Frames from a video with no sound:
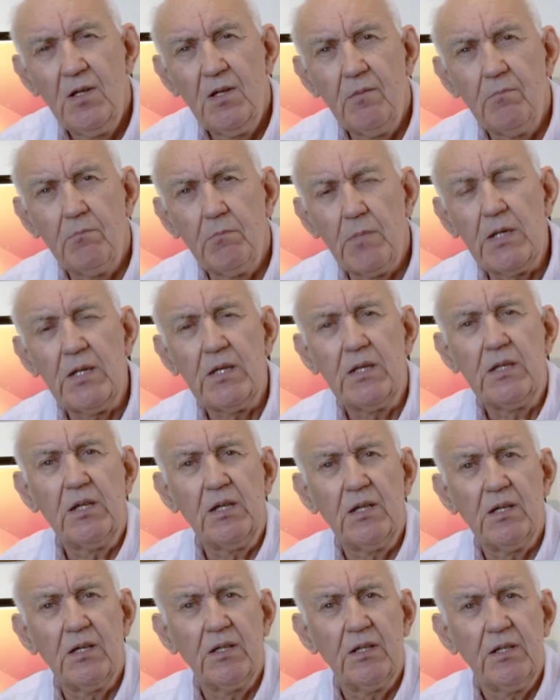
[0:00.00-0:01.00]
make
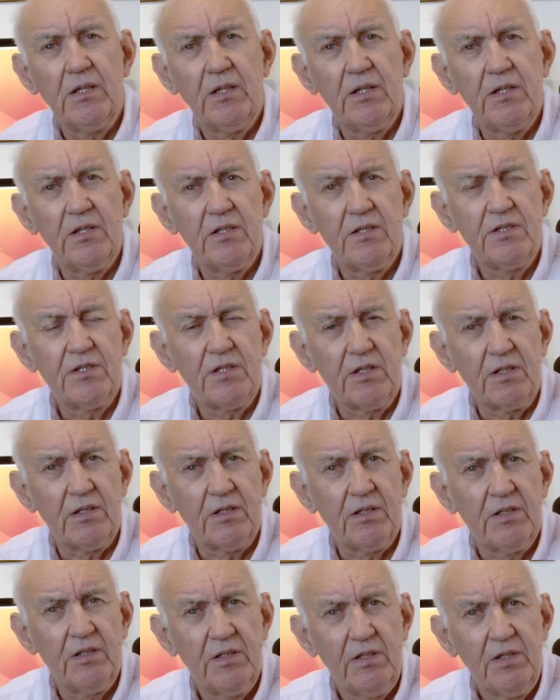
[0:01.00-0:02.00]
uh, it,
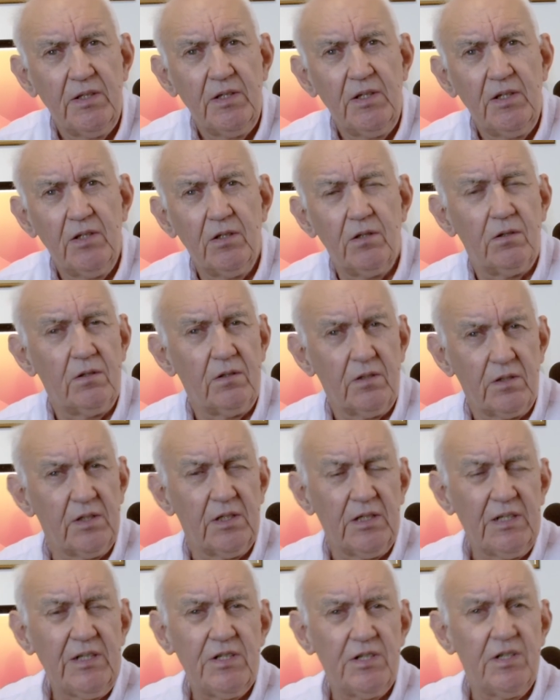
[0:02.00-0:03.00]
uh, or
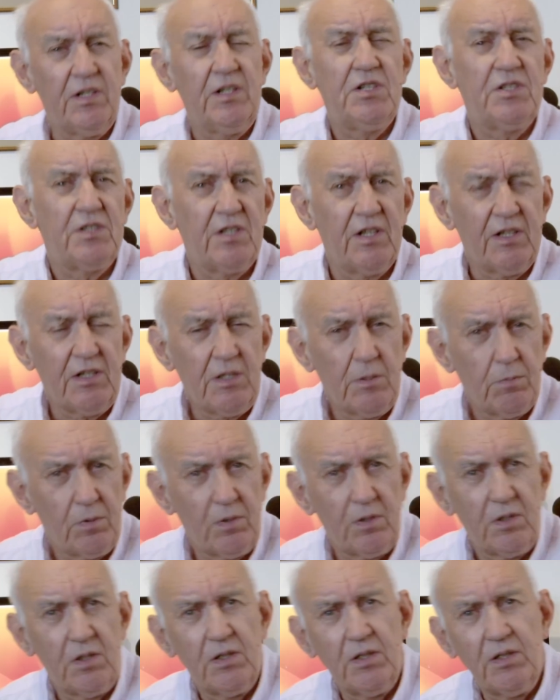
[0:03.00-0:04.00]
at least, at least
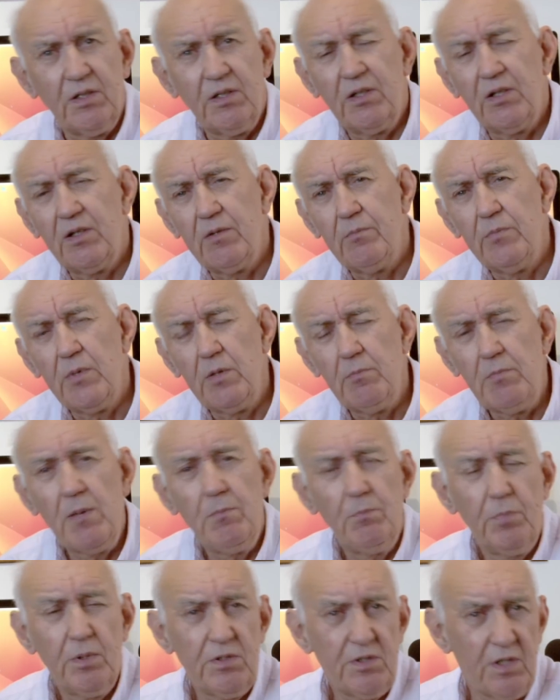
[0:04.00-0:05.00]
enable um,
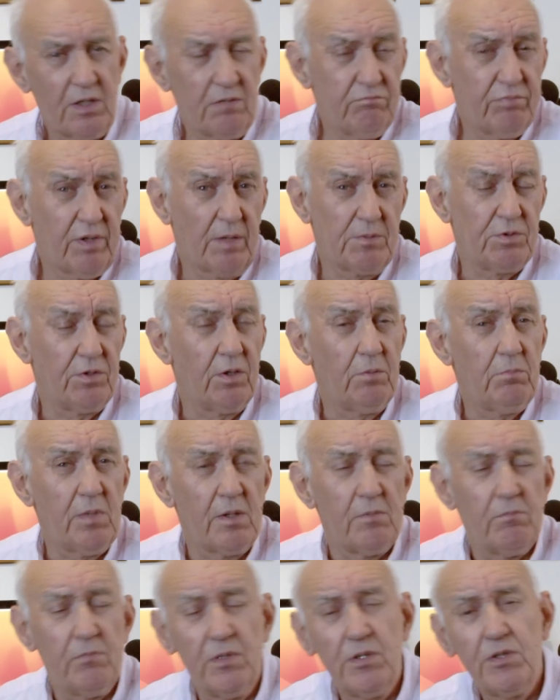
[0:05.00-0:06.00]
members and perhaps non
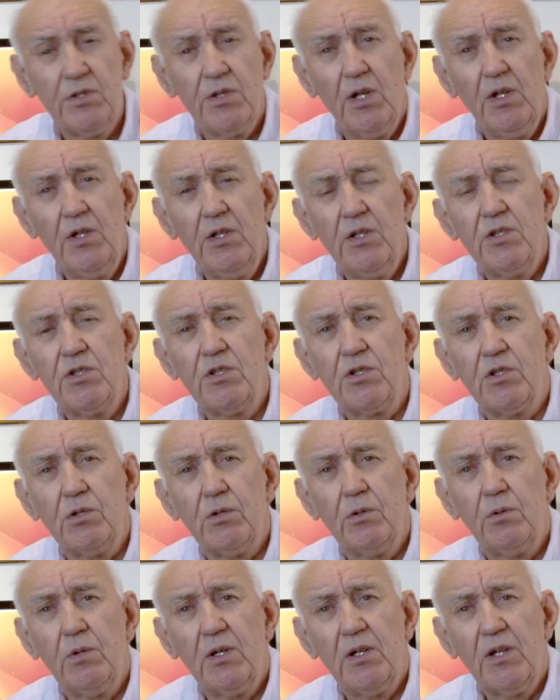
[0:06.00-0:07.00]
members
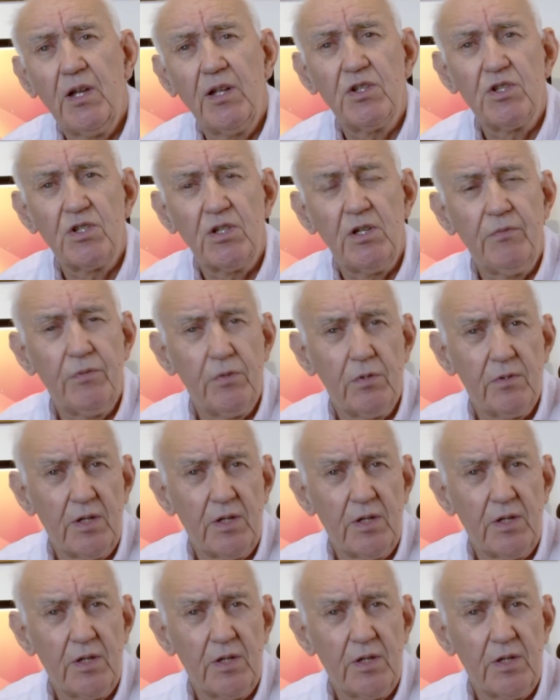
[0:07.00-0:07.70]
to uh, actually view